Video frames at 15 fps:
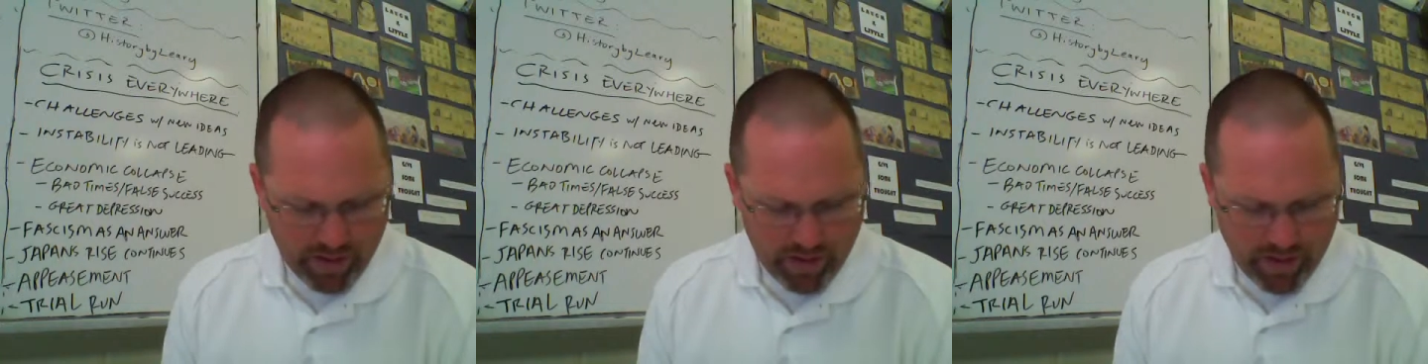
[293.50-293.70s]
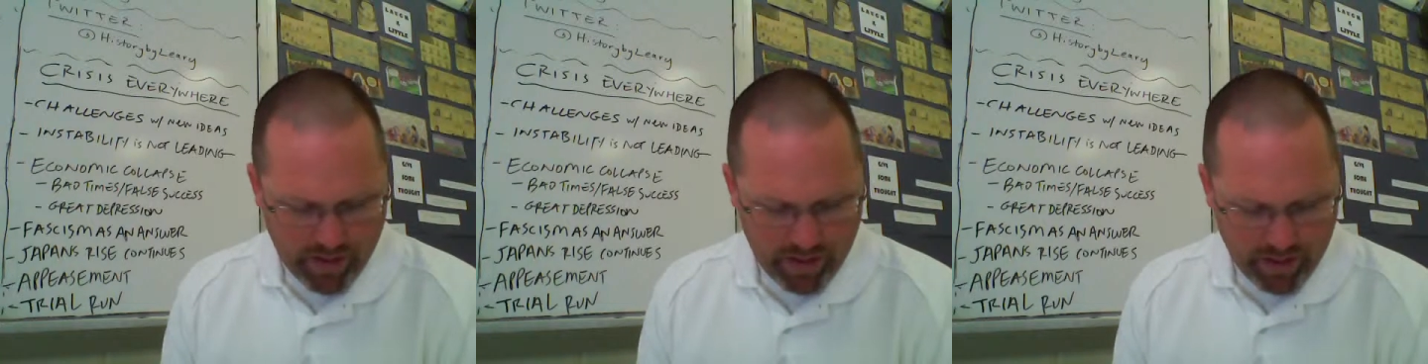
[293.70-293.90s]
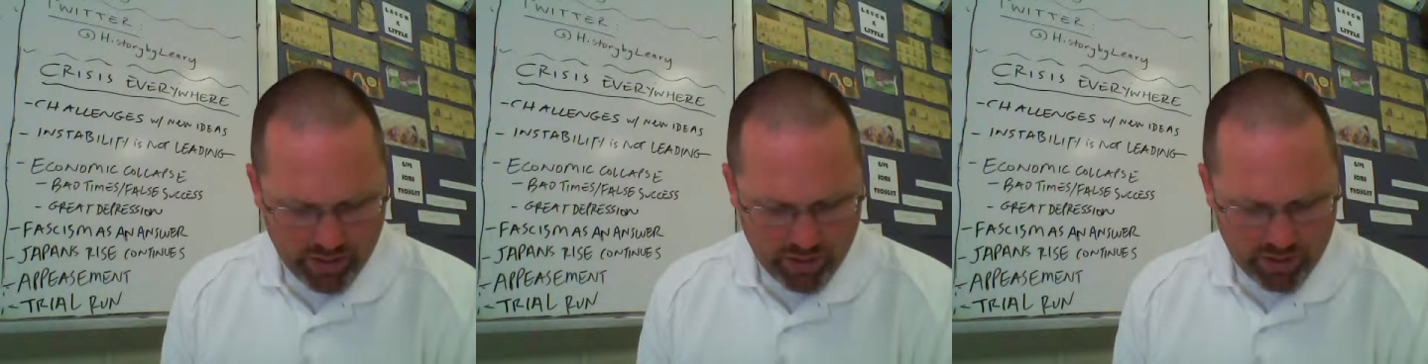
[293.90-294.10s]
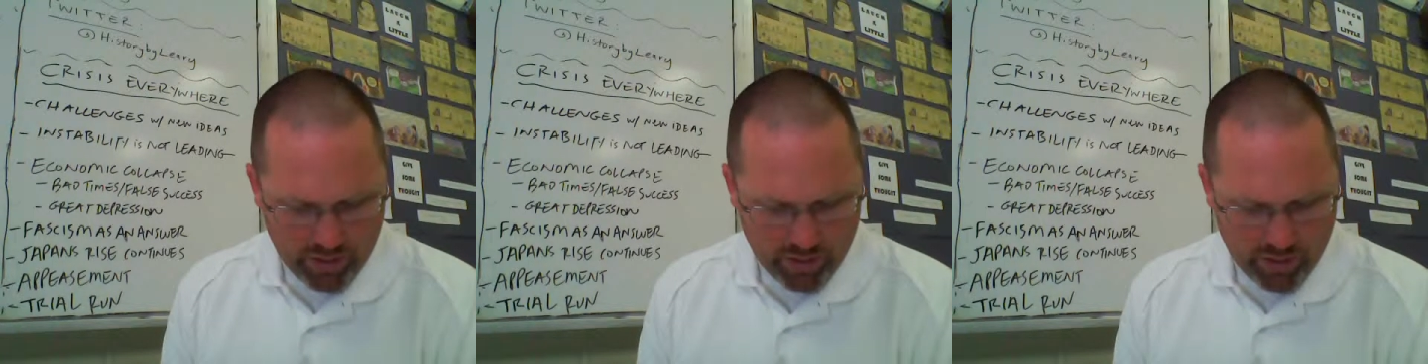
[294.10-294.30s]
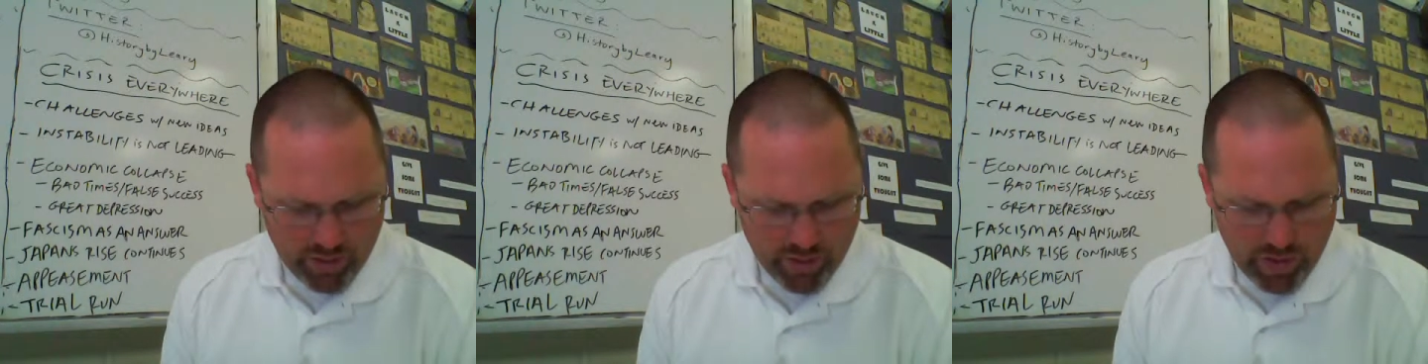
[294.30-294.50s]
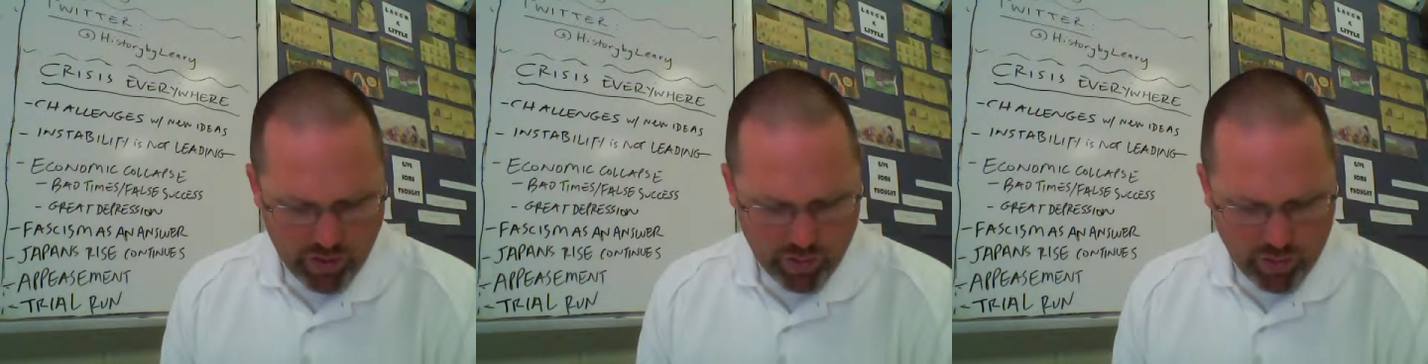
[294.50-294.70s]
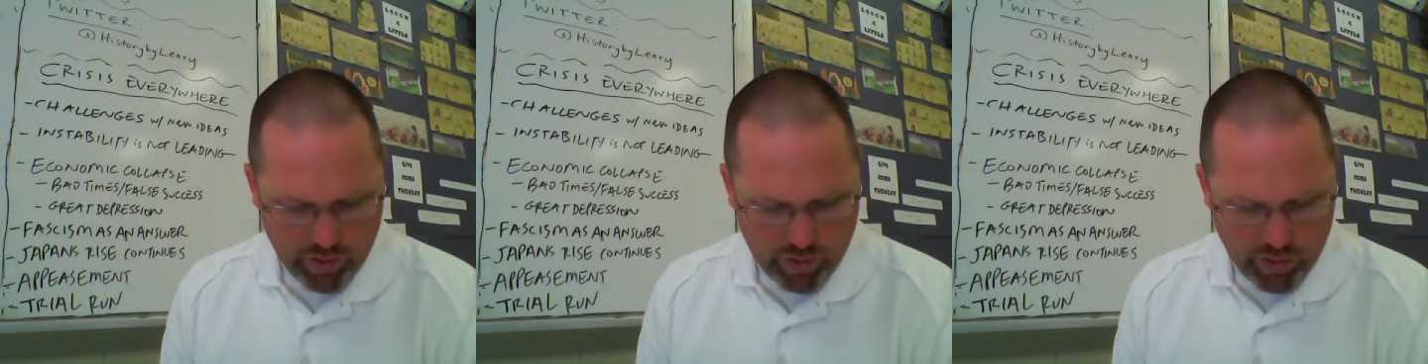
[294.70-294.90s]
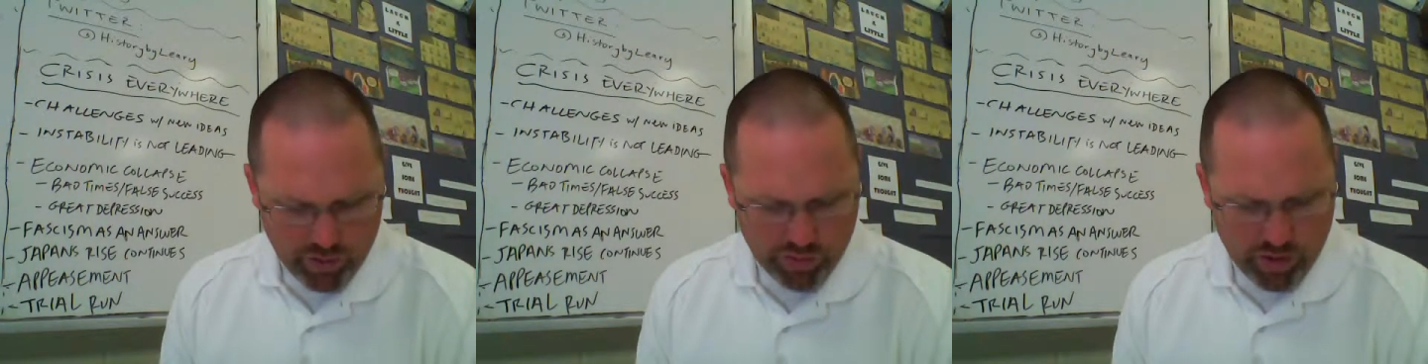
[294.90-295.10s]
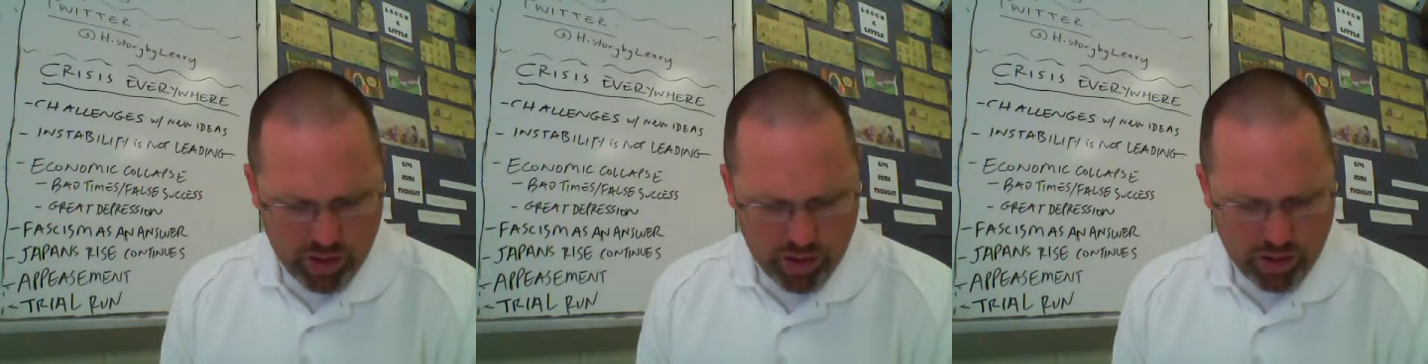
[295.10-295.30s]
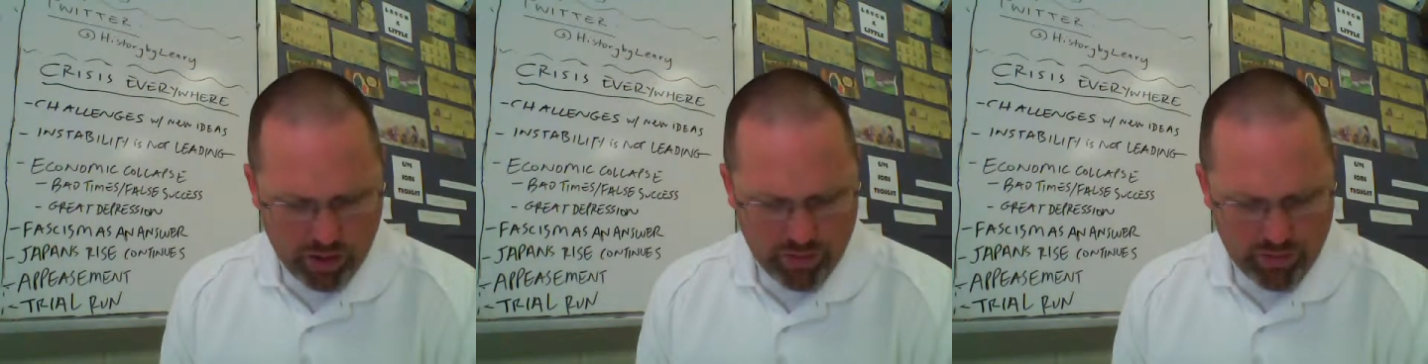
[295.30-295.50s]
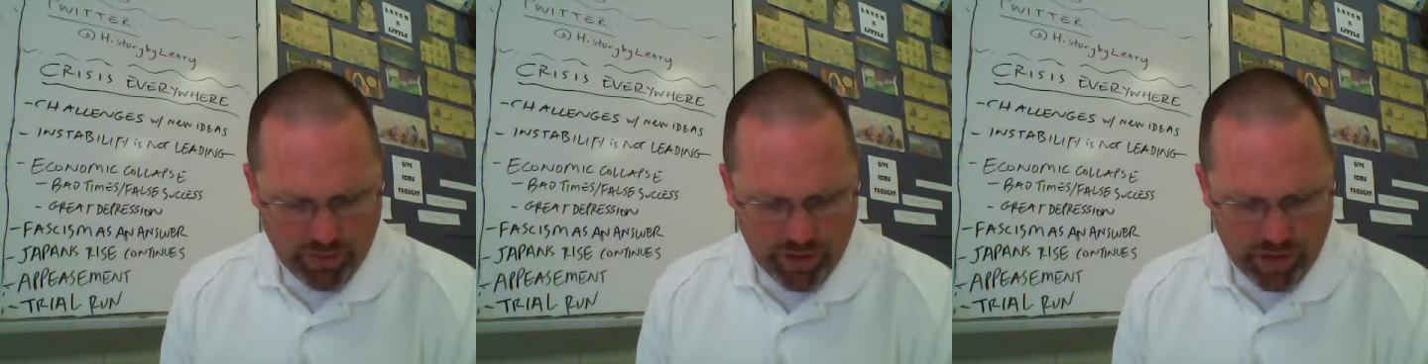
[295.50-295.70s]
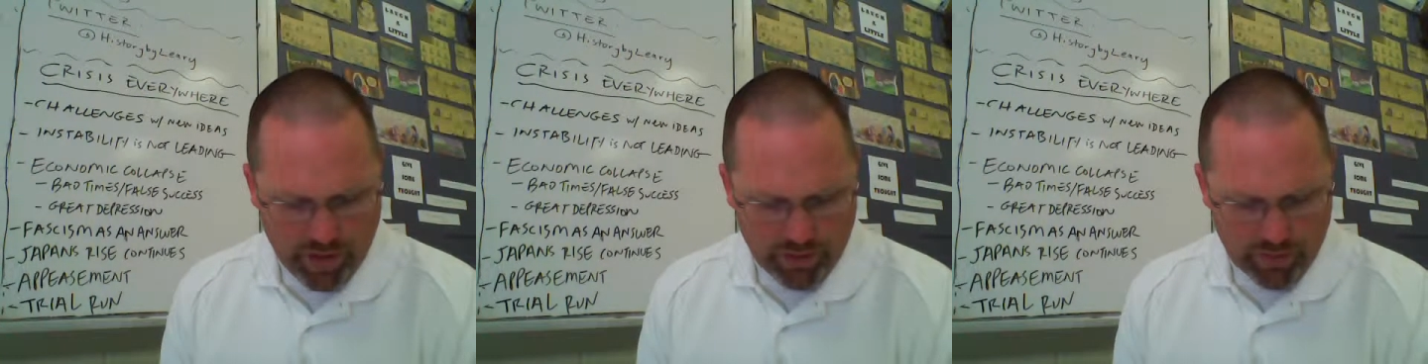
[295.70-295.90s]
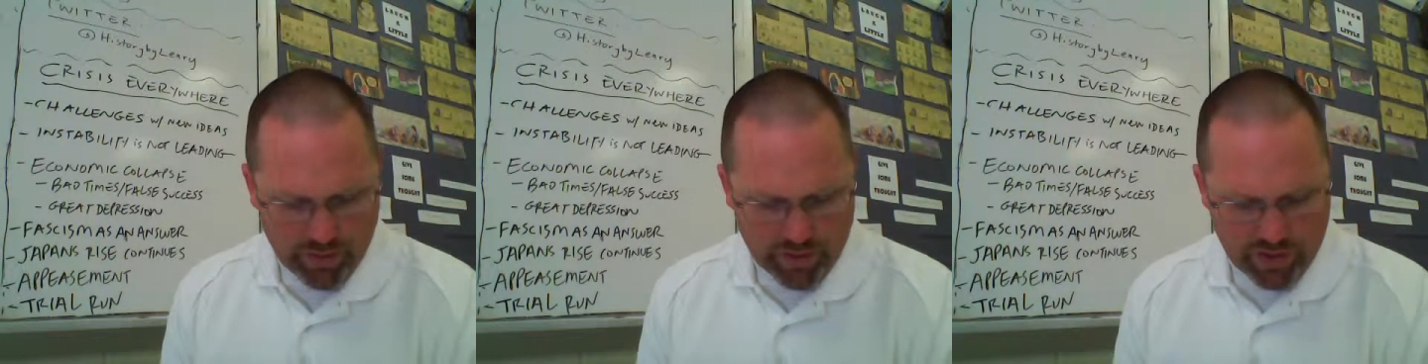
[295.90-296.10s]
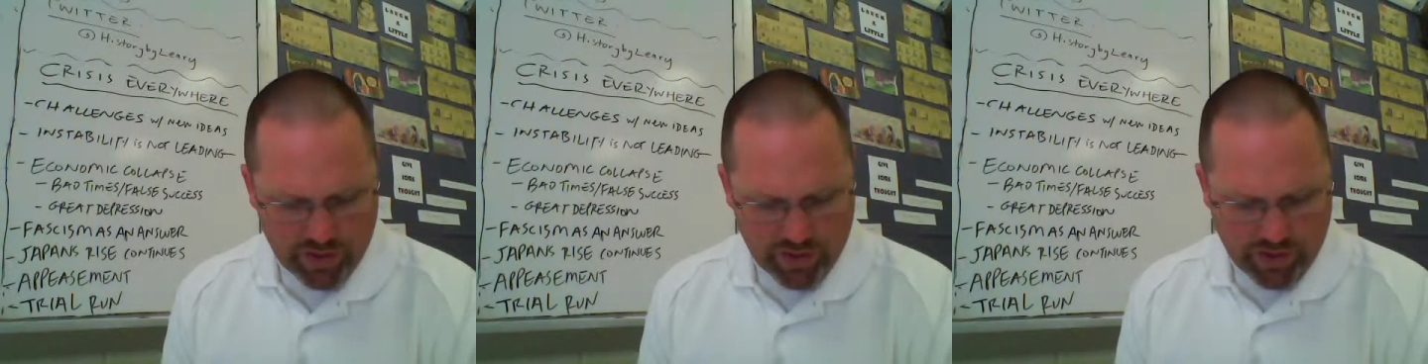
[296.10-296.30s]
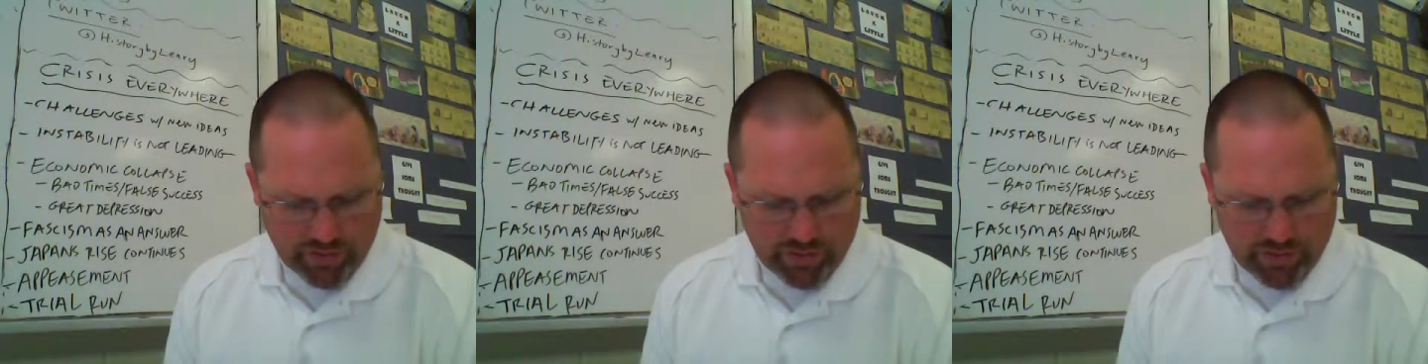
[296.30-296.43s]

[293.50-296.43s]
Hitler would use all of the characteristics